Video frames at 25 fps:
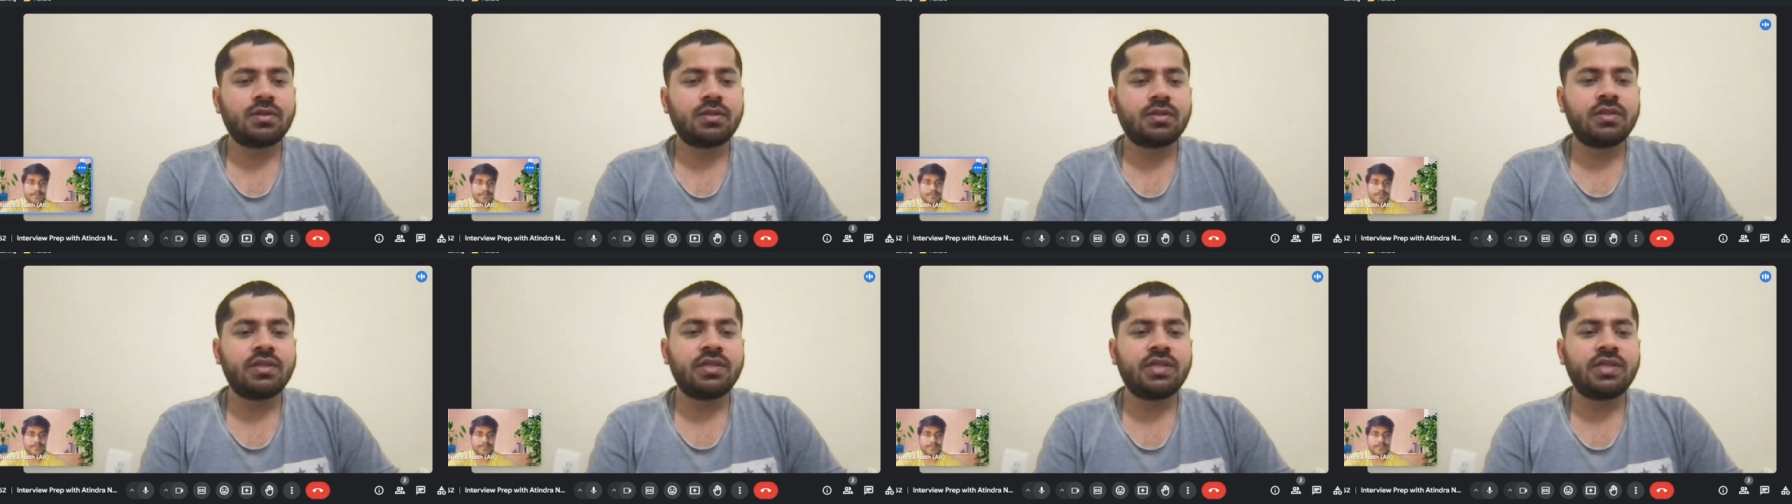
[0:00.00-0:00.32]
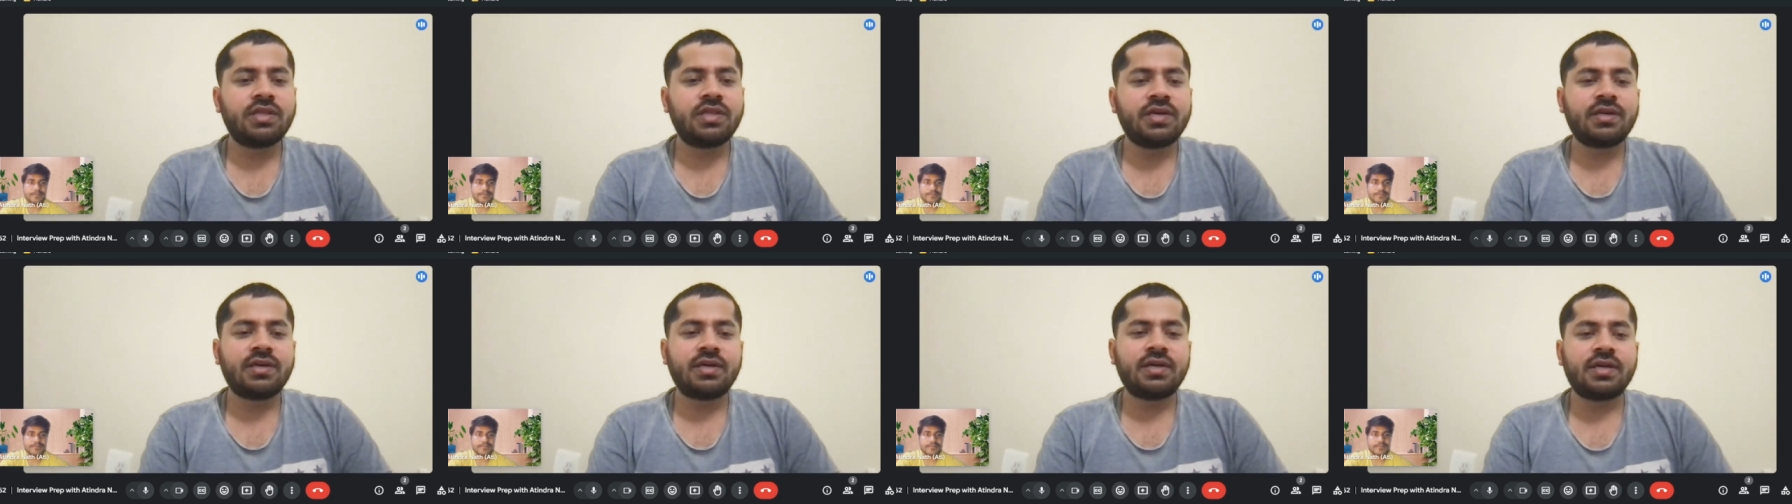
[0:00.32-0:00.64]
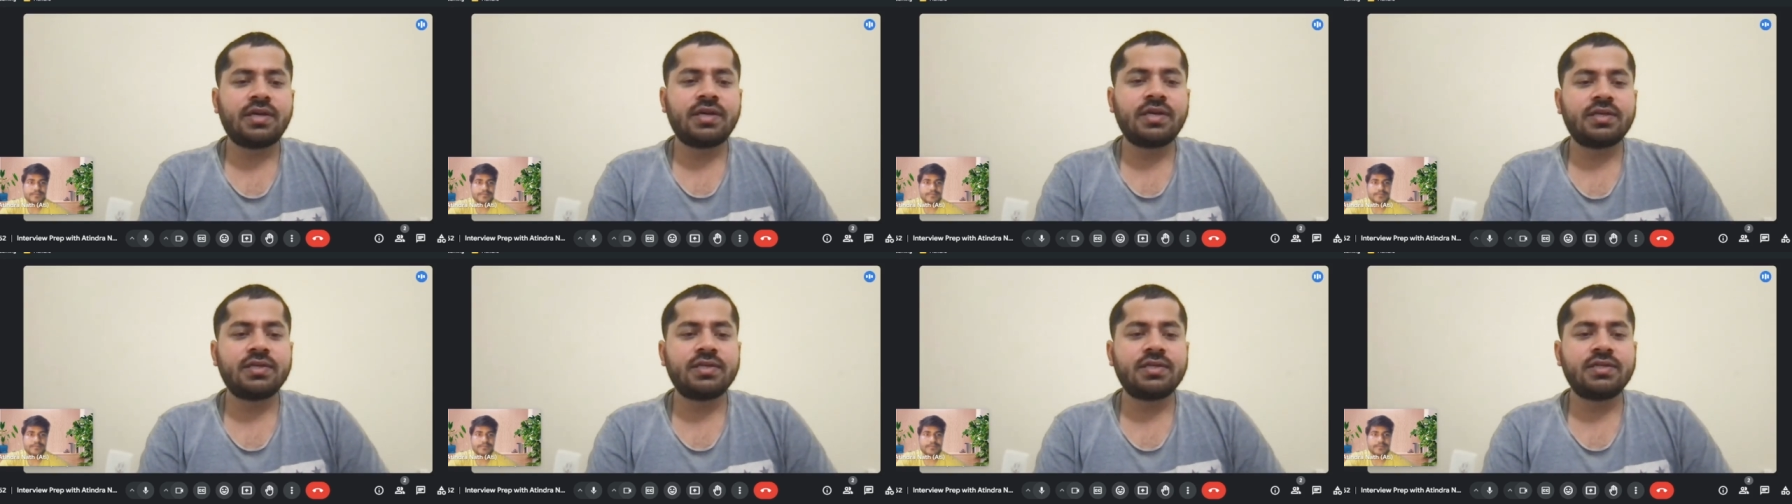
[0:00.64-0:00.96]
Then
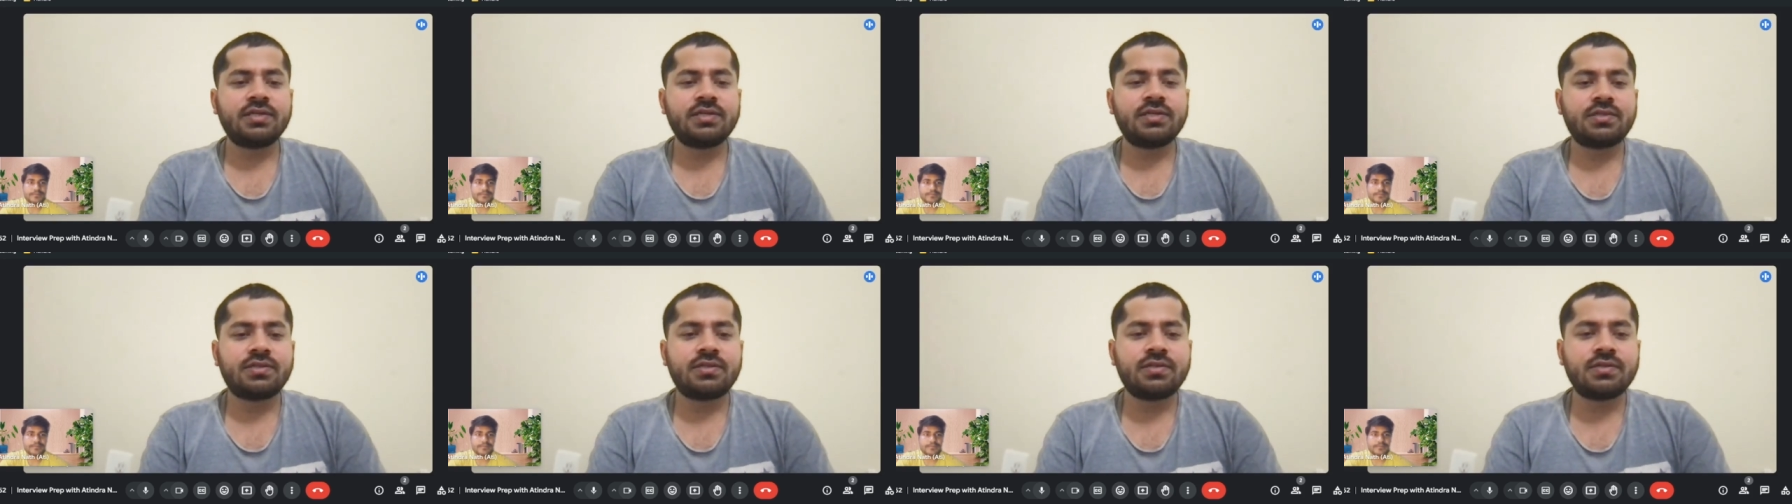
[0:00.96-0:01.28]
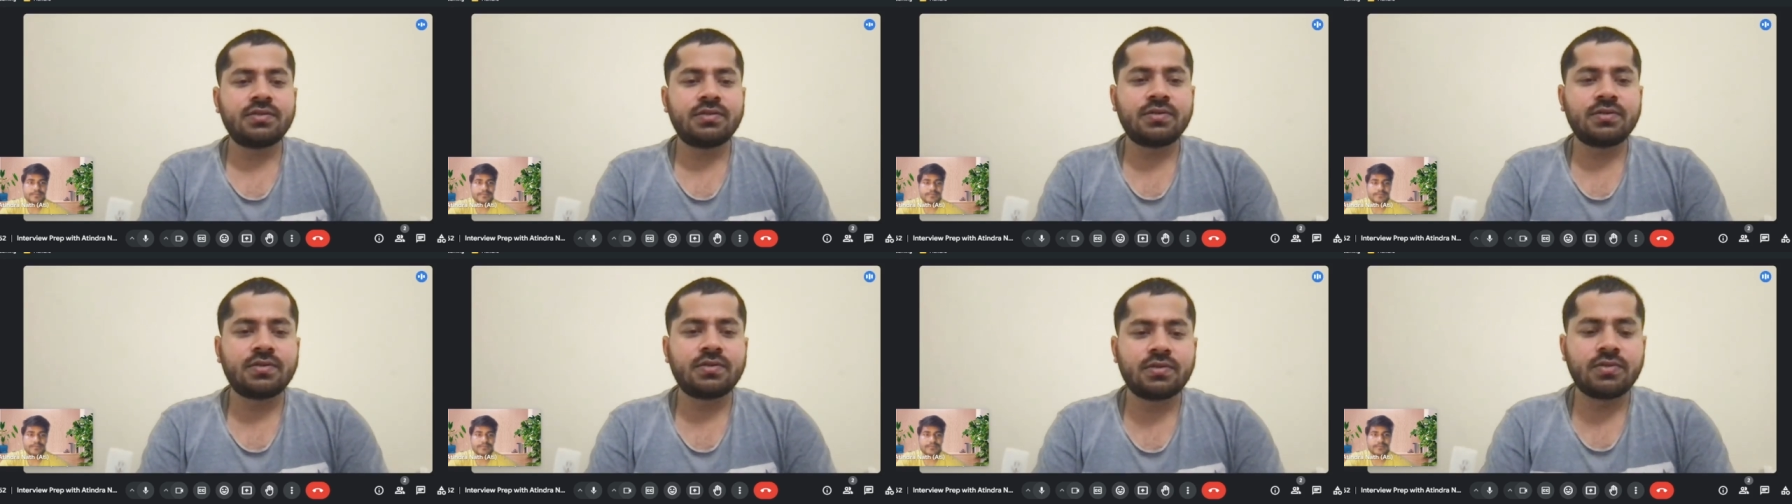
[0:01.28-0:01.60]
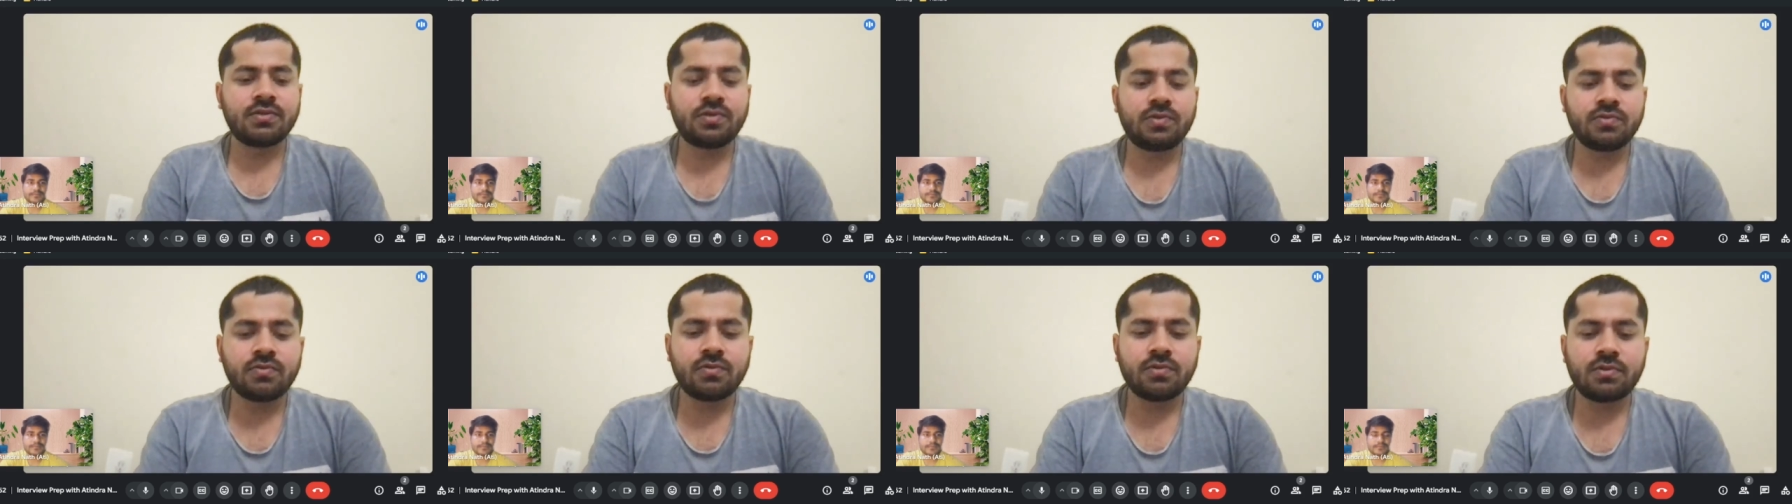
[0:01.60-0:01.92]
I can just
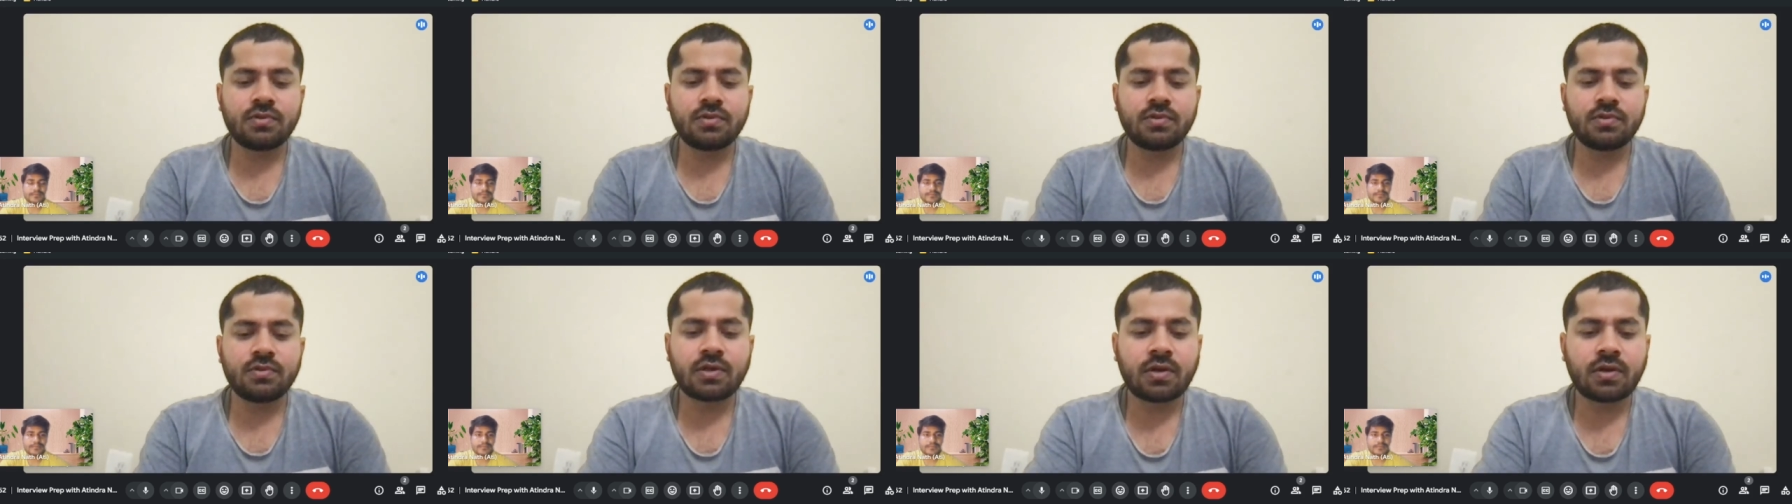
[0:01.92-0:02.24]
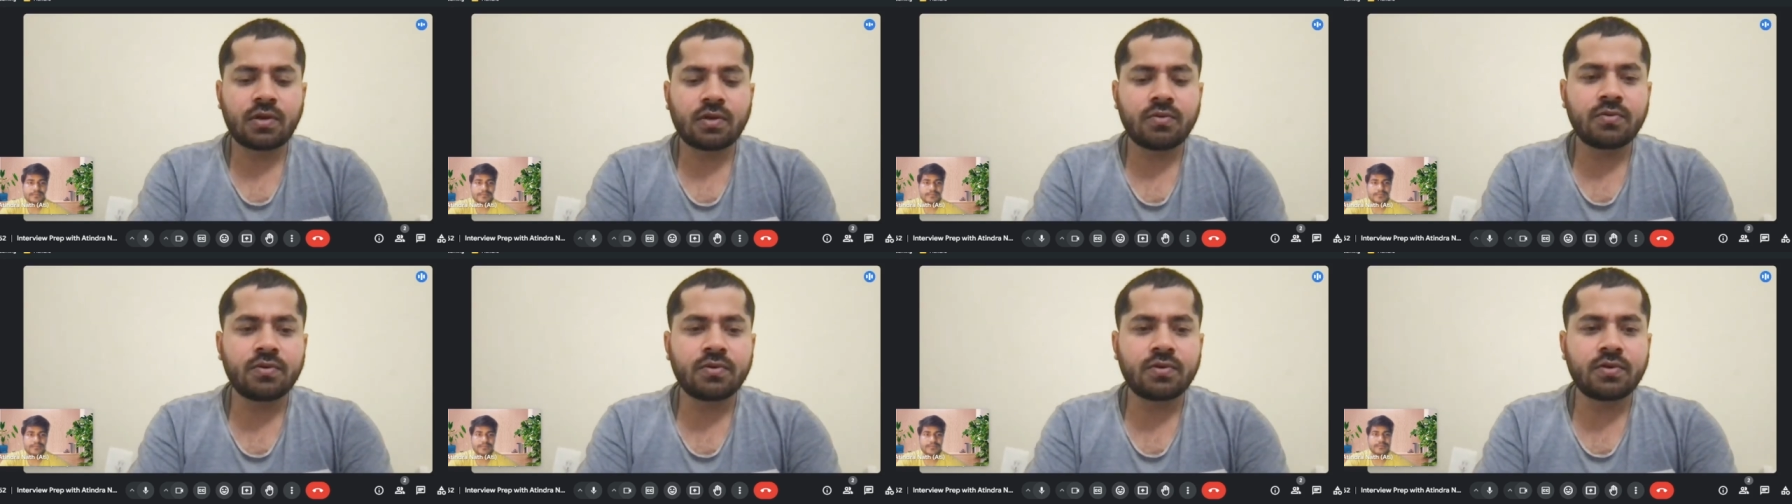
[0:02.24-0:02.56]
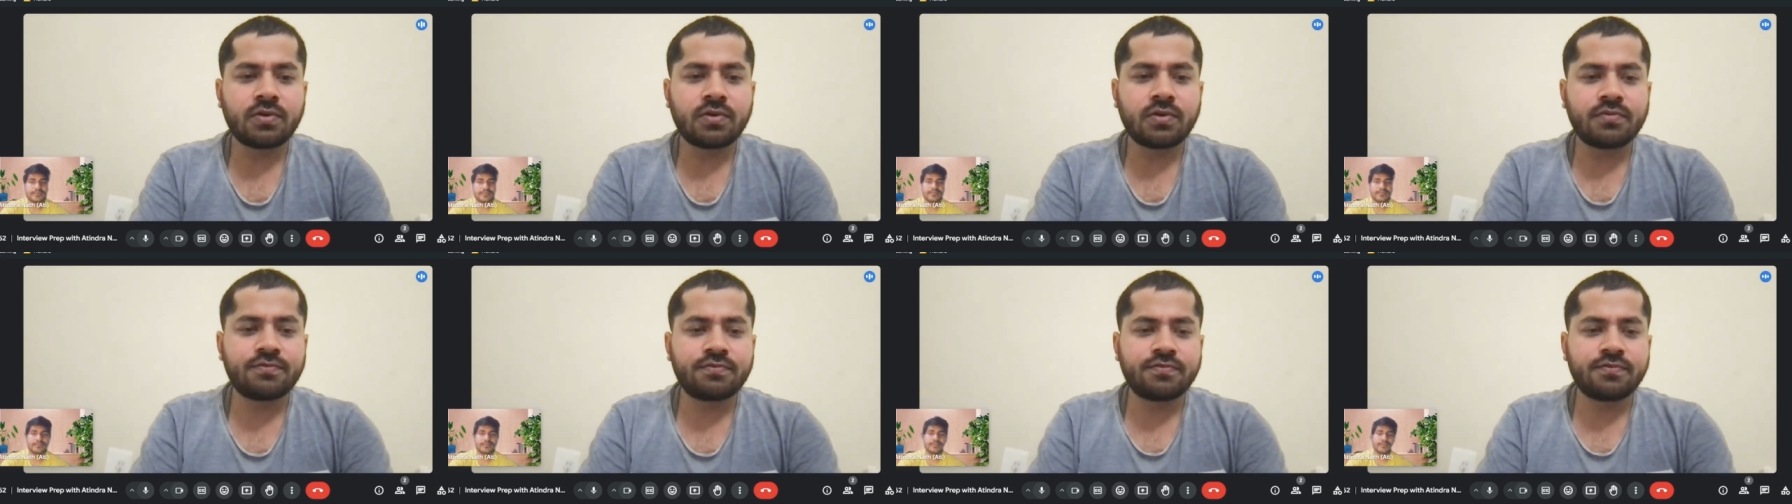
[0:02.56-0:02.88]
uh, do the
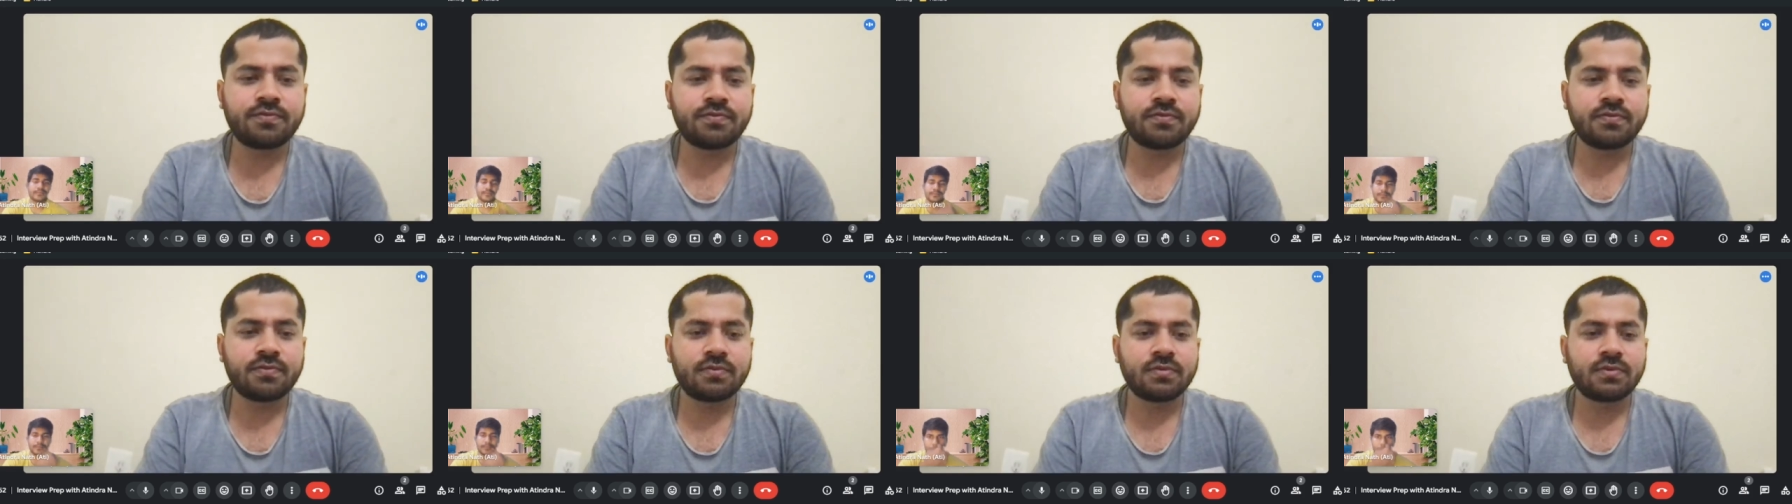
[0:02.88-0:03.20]
count of